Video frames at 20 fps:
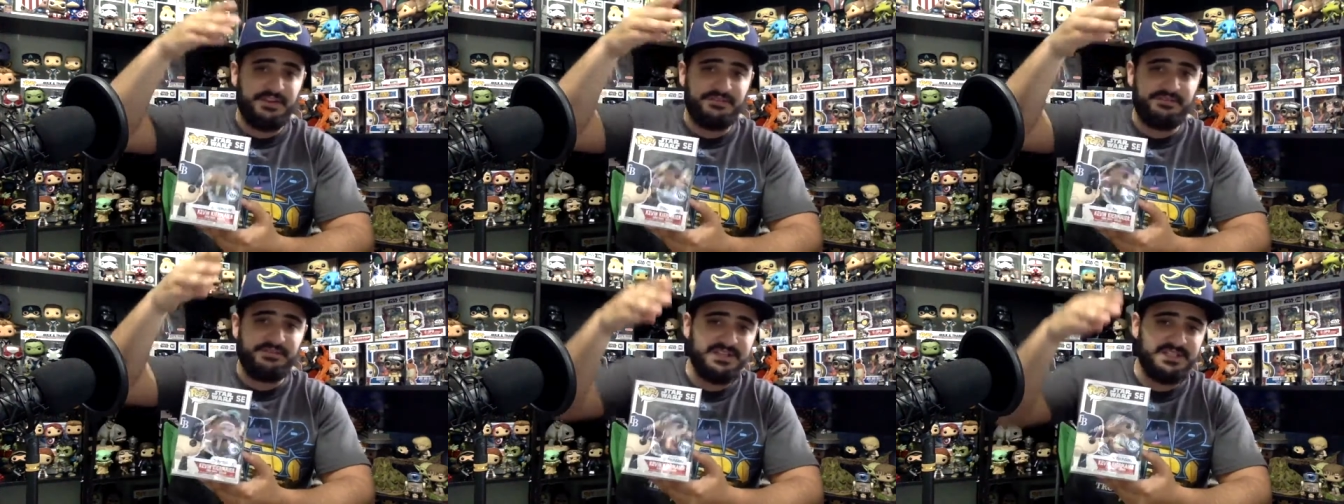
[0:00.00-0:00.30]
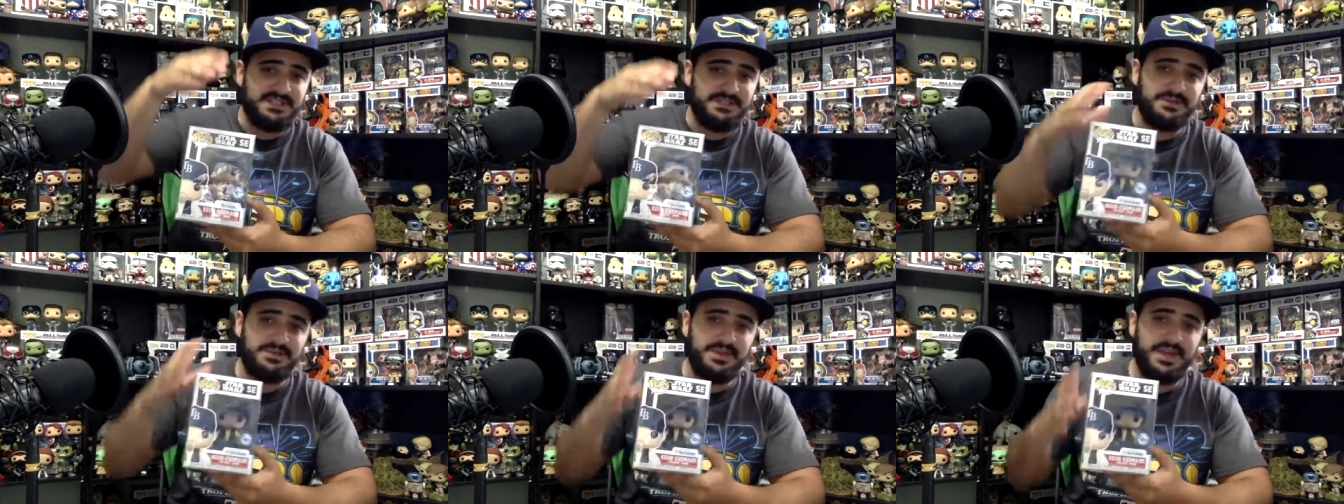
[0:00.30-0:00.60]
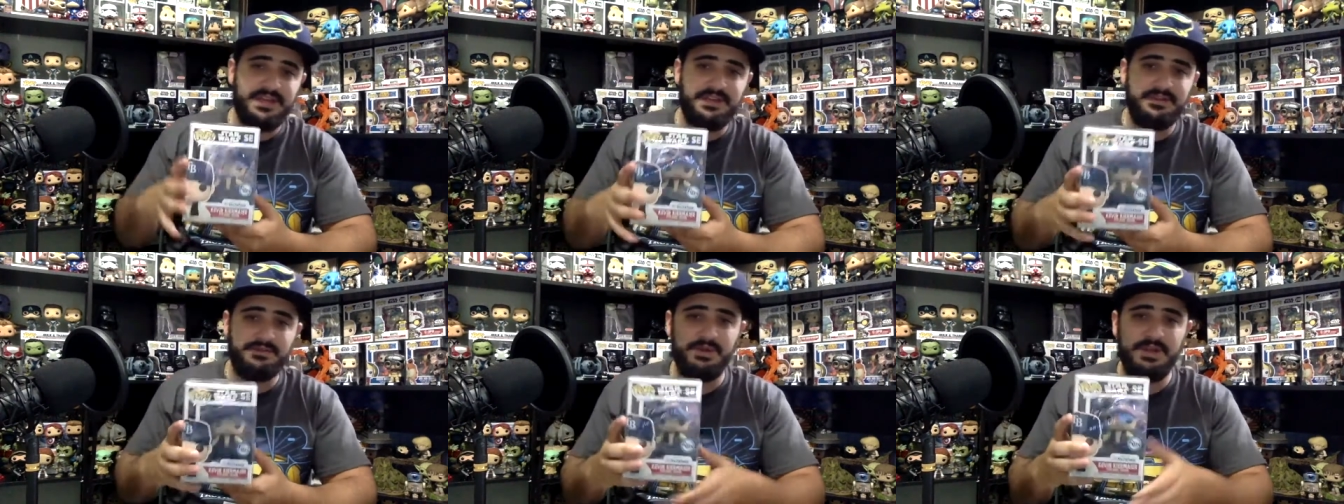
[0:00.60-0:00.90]
convinced you
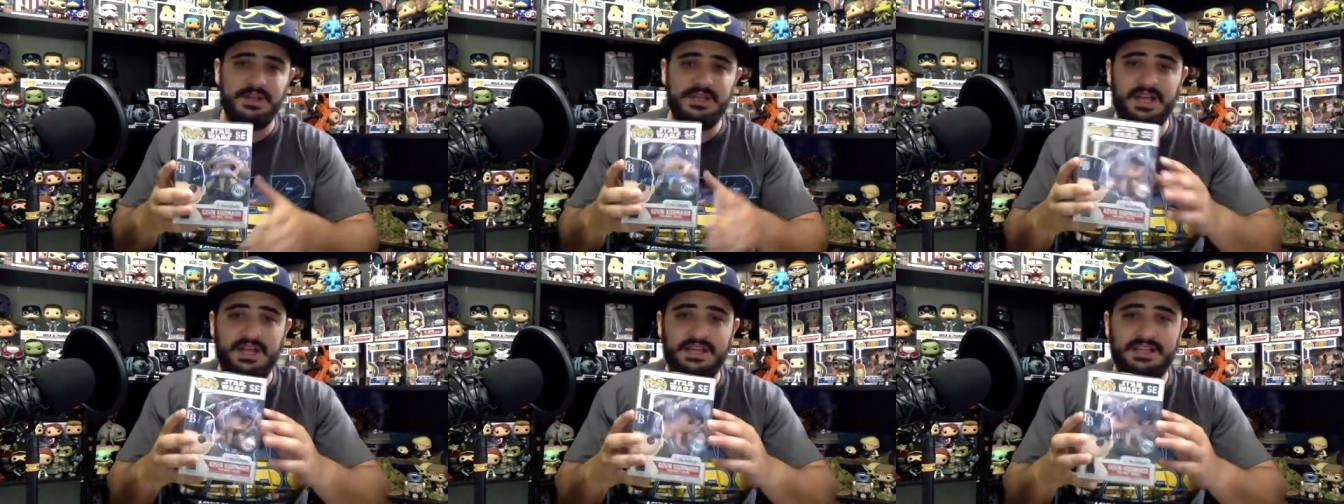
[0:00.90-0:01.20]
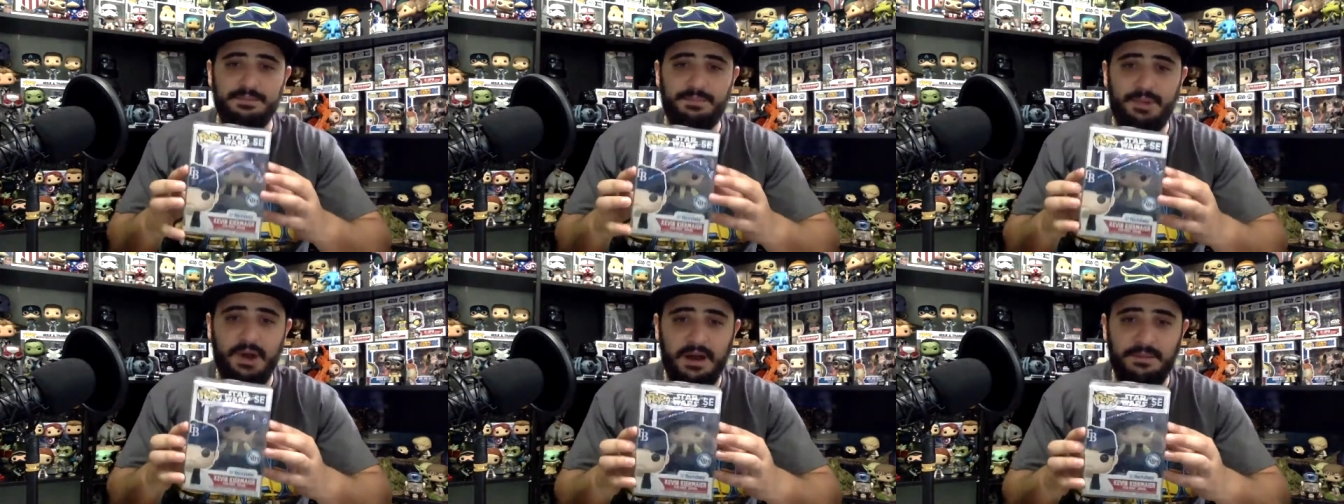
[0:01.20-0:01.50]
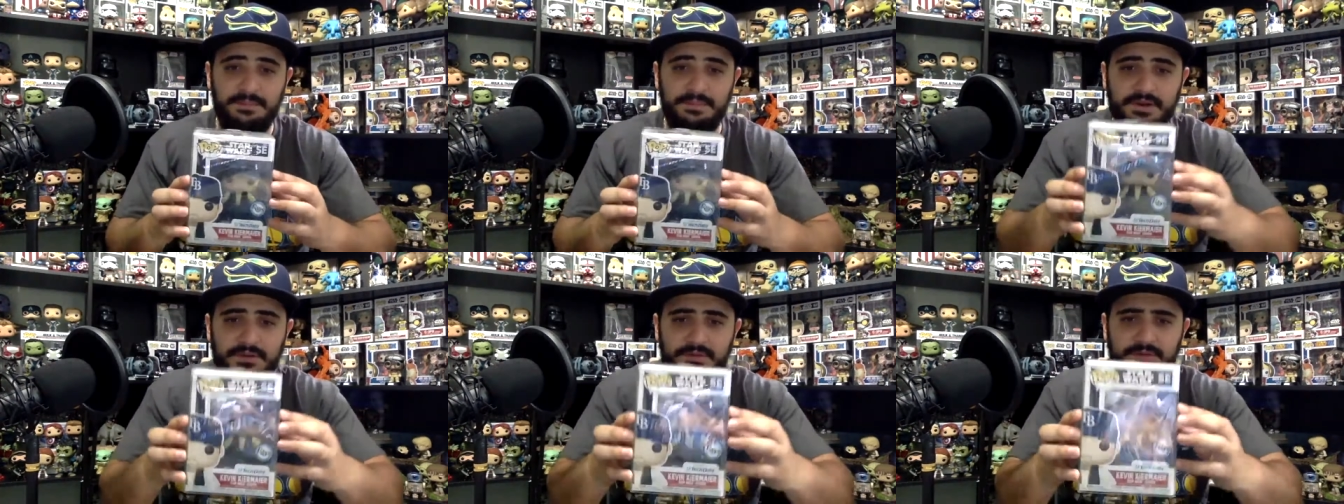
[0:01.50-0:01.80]
that you really like the
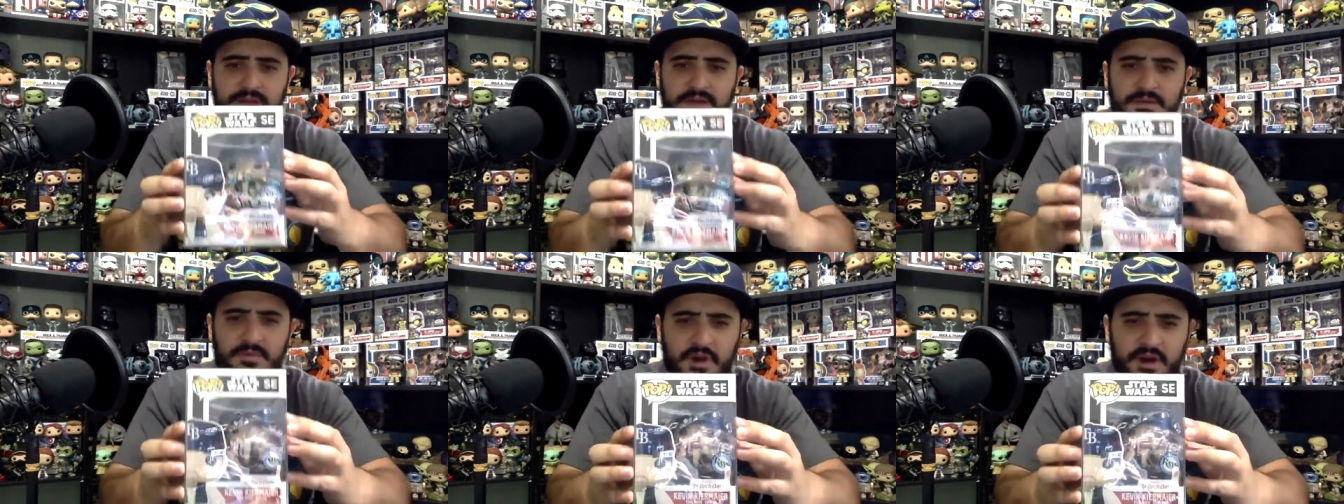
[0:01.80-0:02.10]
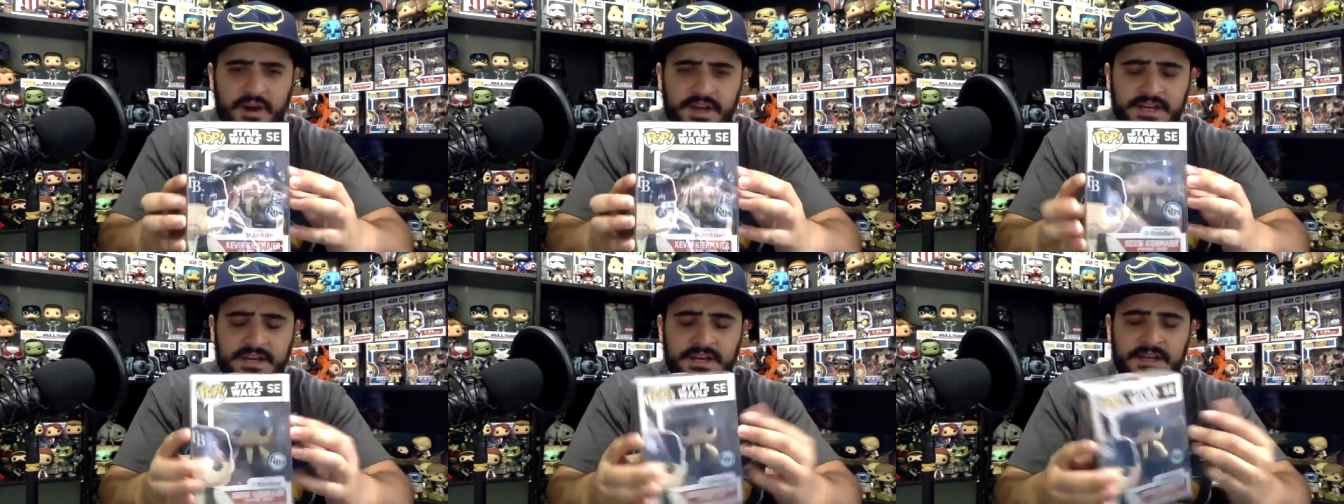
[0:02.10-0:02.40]
pop and you really want it,